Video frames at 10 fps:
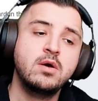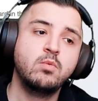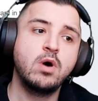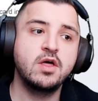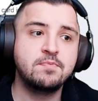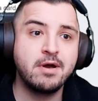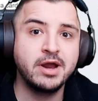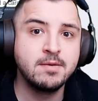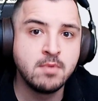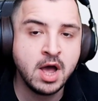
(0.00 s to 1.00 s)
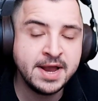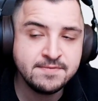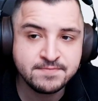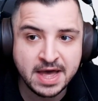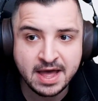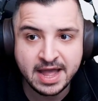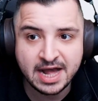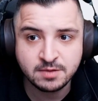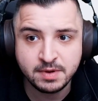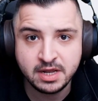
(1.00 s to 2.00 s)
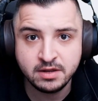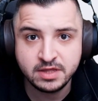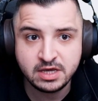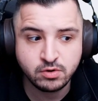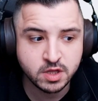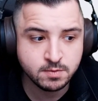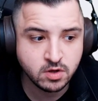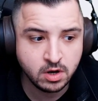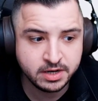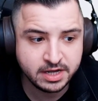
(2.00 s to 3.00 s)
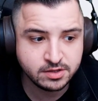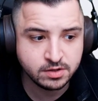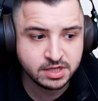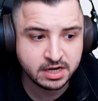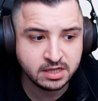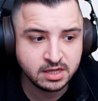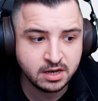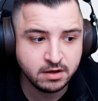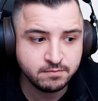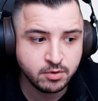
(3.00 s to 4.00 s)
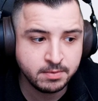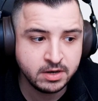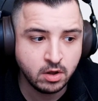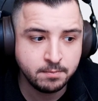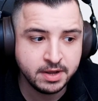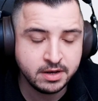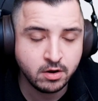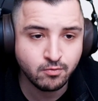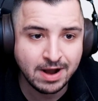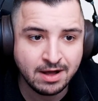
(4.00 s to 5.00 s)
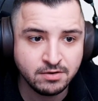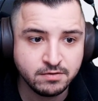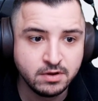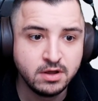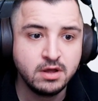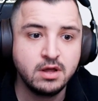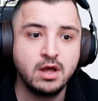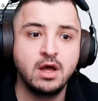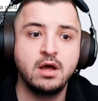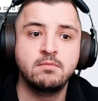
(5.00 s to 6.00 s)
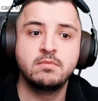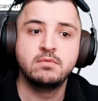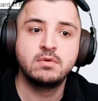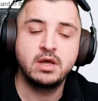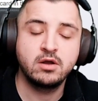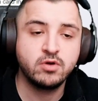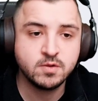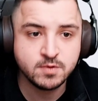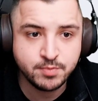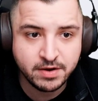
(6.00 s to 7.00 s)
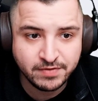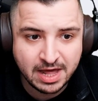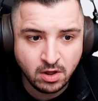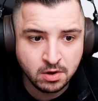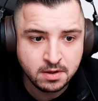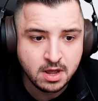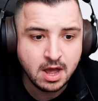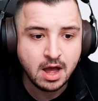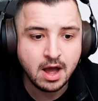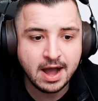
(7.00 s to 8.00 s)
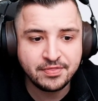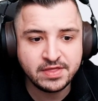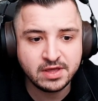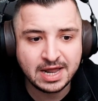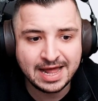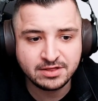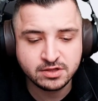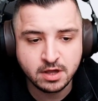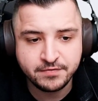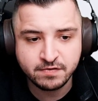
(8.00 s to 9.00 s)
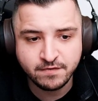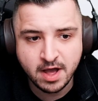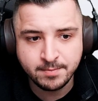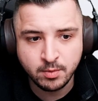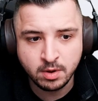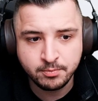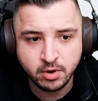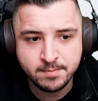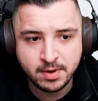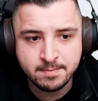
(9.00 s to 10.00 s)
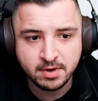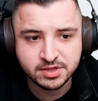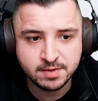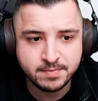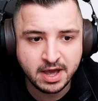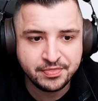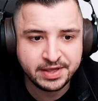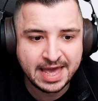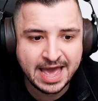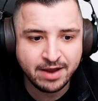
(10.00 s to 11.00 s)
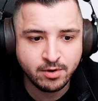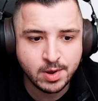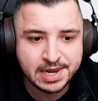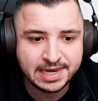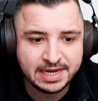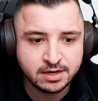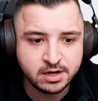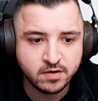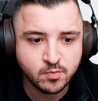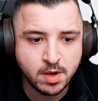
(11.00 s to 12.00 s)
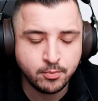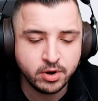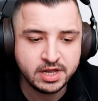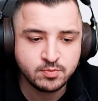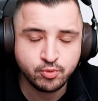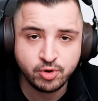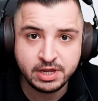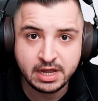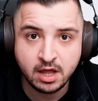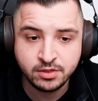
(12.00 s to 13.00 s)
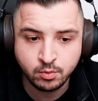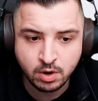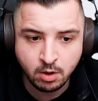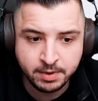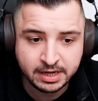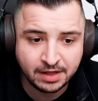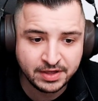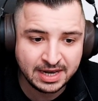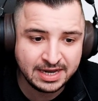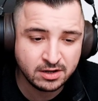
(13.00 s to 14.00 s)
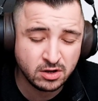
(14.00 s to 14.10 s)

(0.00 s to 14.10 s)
worth bearing in mind that it has been the Christmas holiday, so second dinner have probably not been around um, at Christmas break for that long. I think the Galactus nerf is fine by one point, but I must admit I think Aero and Leader nerfs by a point is pretty underwhelming. I think Leader